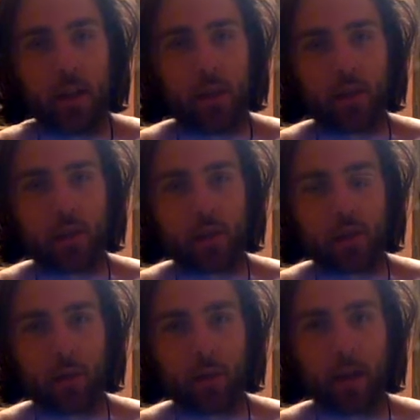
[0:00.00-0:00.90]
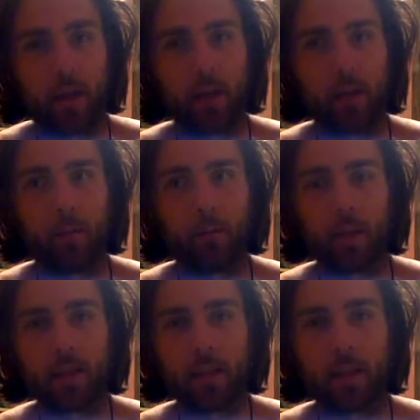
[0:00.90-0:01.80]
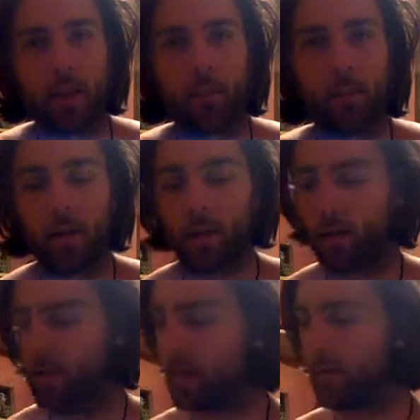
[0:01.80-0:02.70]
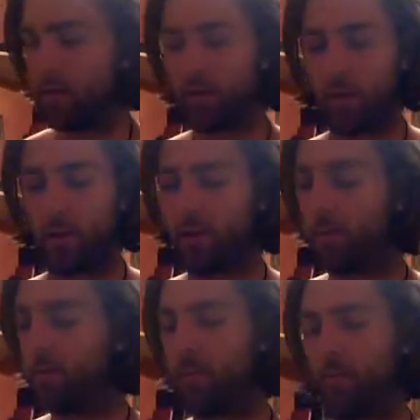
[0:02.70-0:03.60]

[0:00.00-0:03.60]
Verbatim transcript: and storing it and compressing it and um,